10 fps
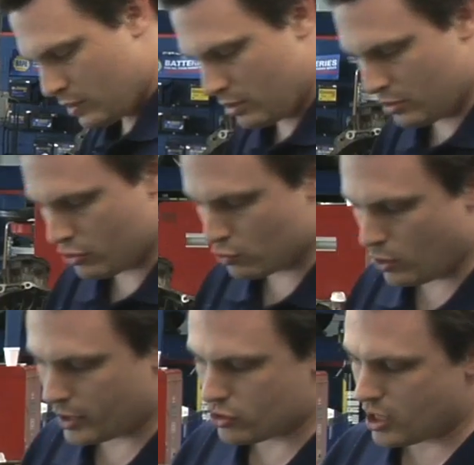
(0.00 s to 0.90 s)
This is one
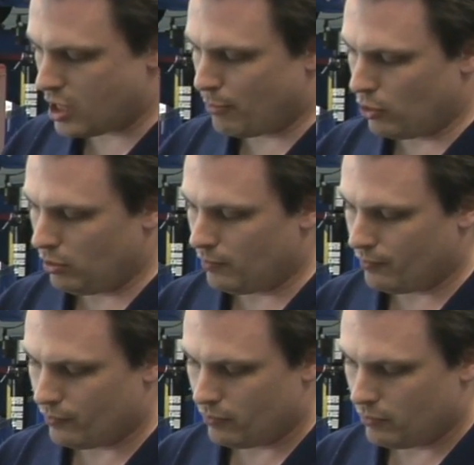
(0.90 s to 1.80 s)
example
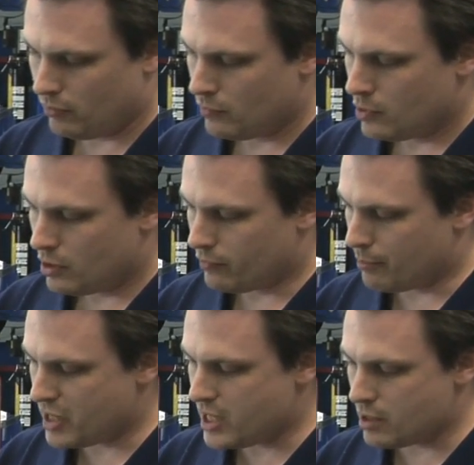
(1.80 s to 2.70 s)
of a
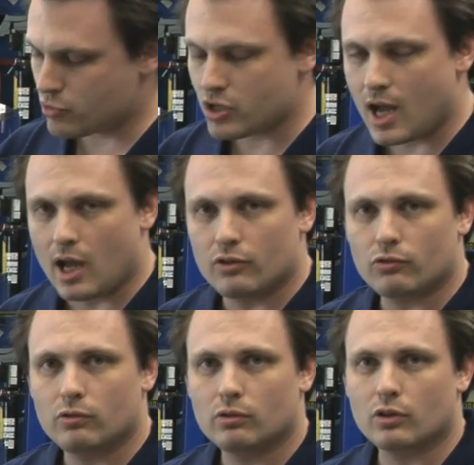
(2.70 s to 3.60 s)
medium-sized